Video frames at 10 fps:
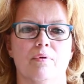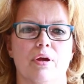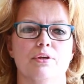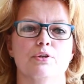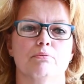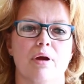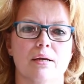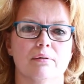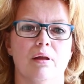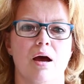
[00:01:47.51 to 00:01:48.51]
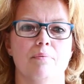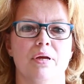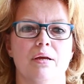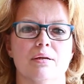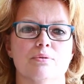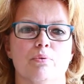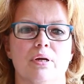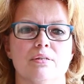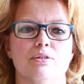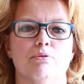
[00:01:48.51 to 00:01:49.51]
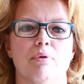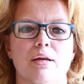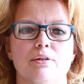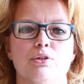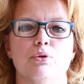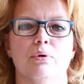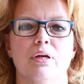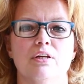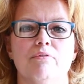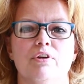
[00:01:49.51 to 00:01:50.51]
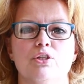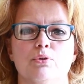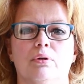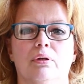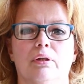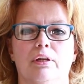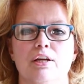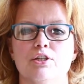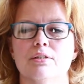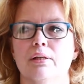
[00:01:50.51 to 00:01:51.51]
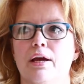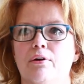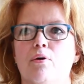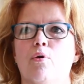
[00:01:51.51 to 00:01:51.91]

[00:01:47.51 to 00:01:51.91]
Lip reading: Direct lobbying is when it's directed to an individual legislator